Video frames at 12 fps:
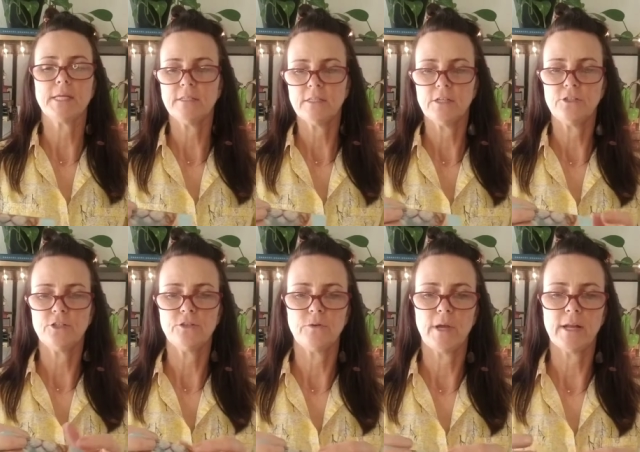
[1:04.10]
easy to
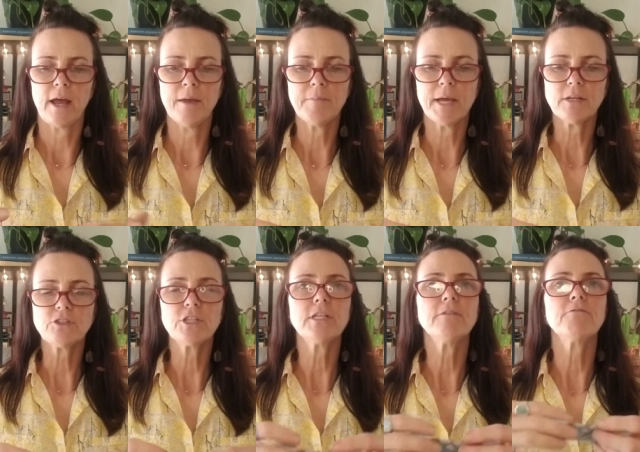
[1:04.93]
do, and I'm
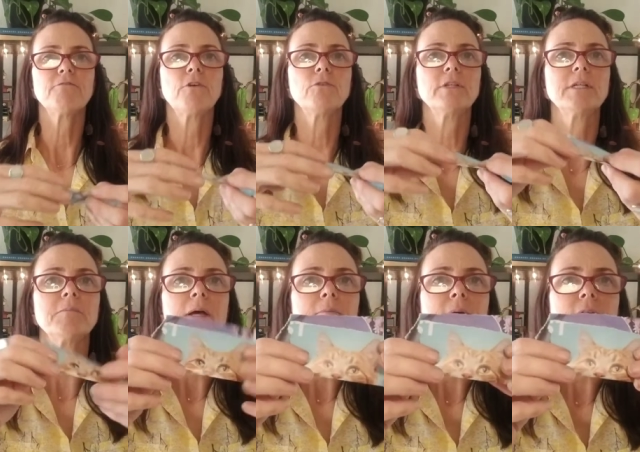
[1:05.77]
actually folding
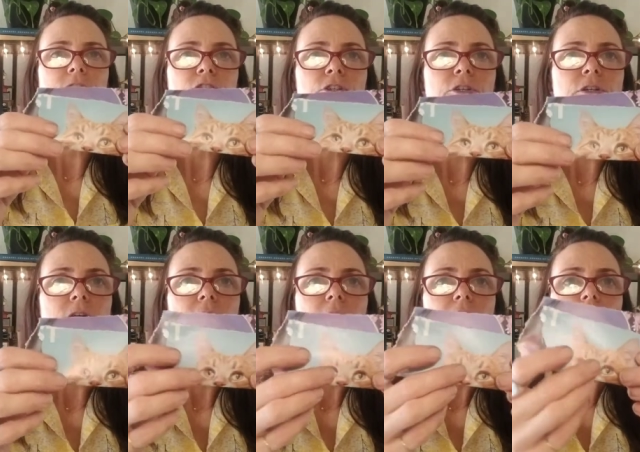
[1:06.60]
my picture
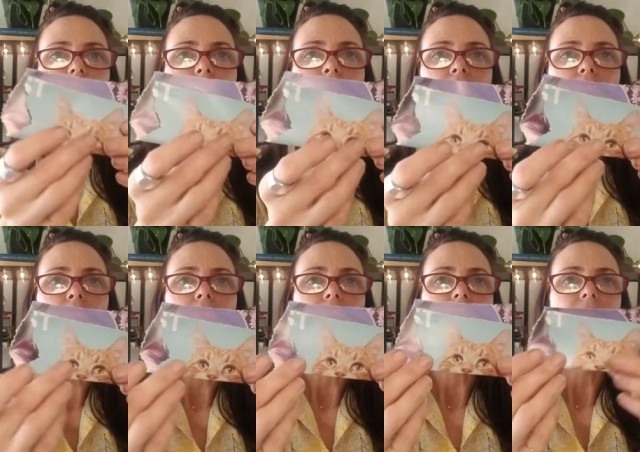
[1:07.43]

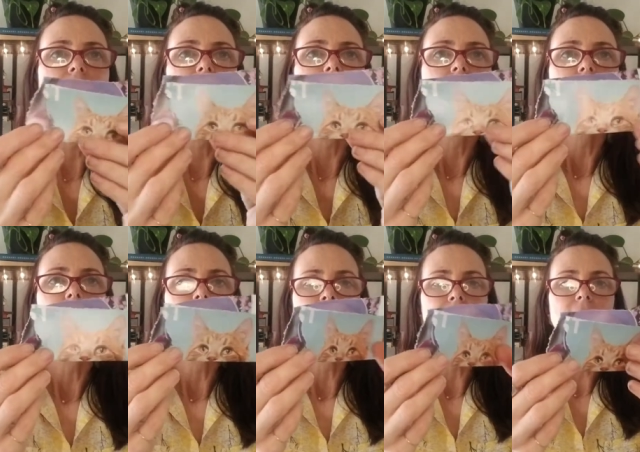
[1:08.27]
partway.
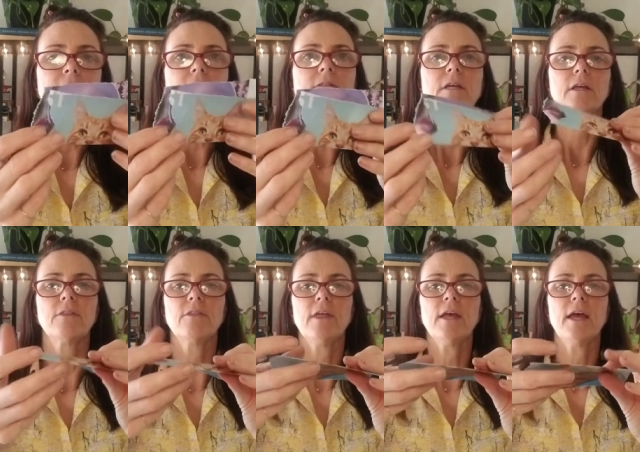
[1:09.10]
And
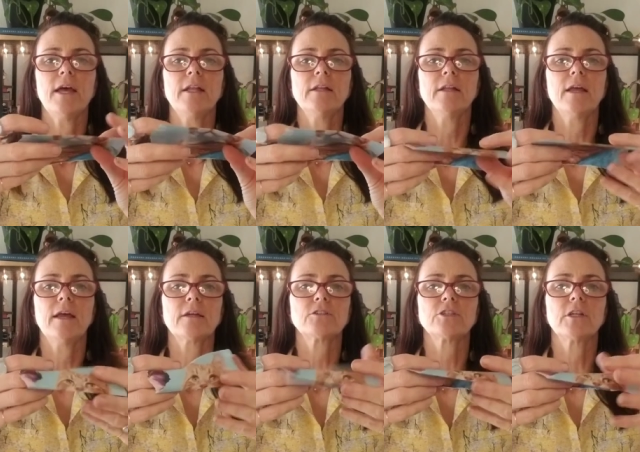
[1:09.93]
then,
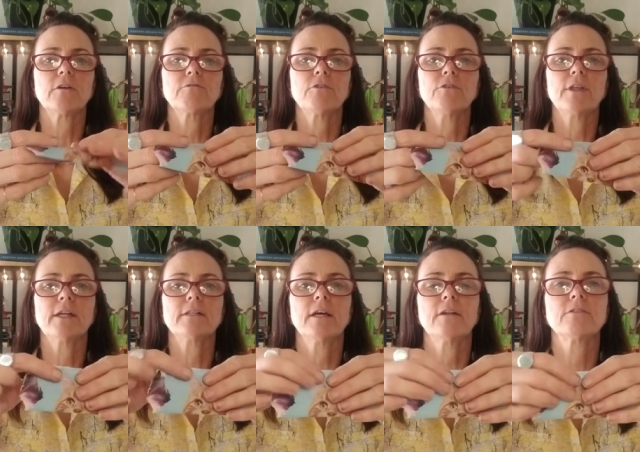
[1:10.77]
actually I'll fold
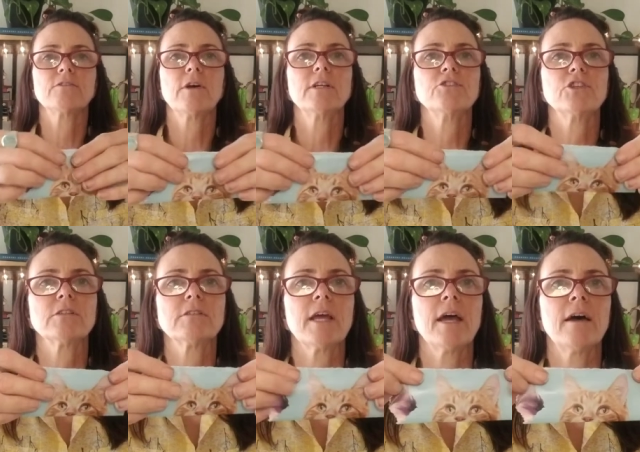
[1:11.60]
that down, so I
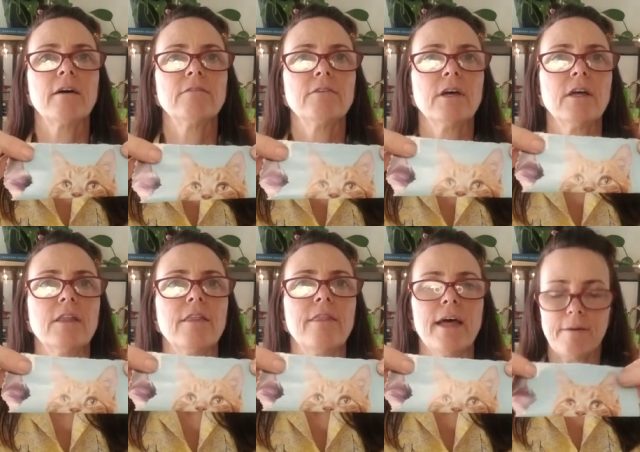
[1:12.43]
just have
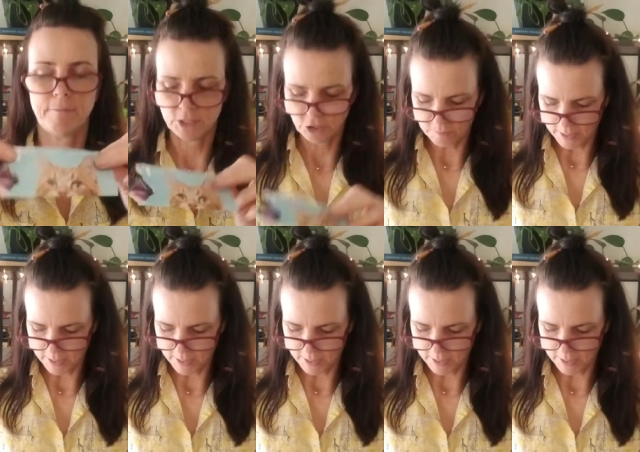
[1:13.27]
that much of